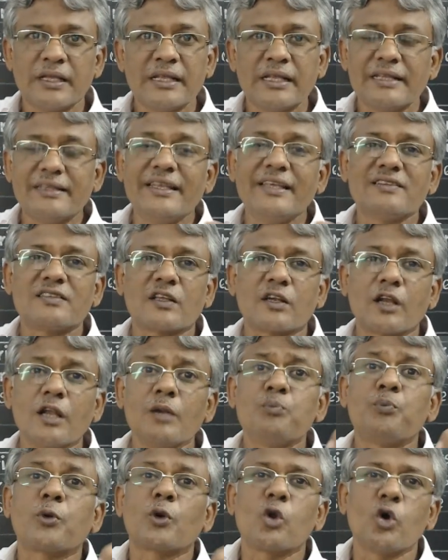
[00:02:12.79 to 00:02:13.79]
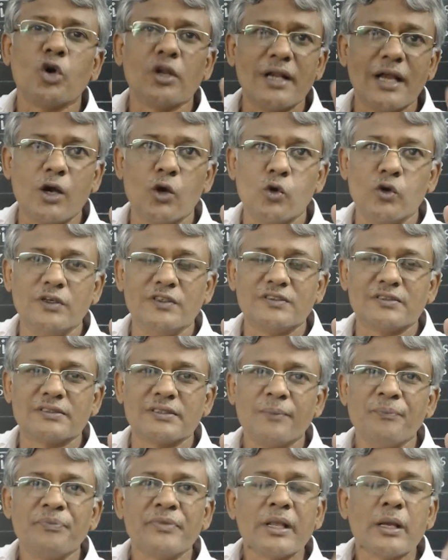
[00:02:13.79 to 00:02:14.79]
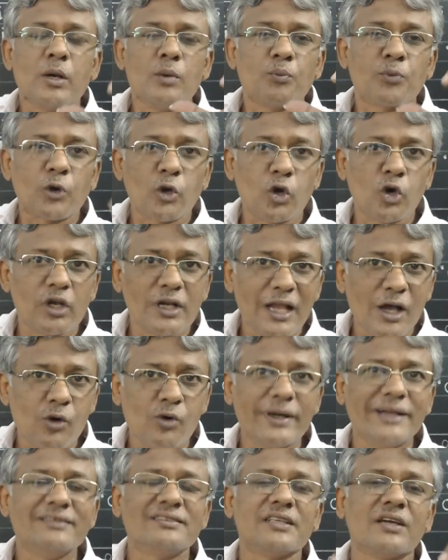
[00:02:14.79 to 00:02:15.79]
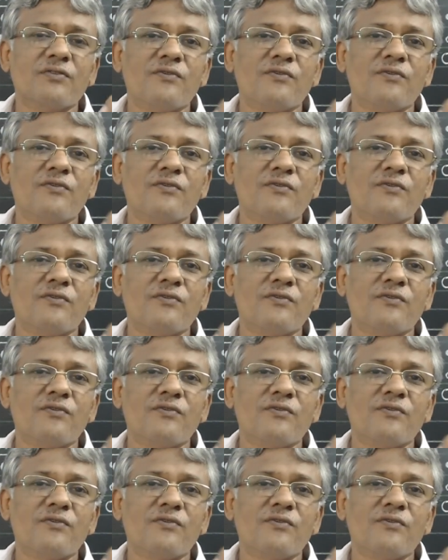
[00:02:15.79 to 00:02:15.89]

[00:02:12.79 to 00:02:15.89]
These are all pronouns. Pronoun is a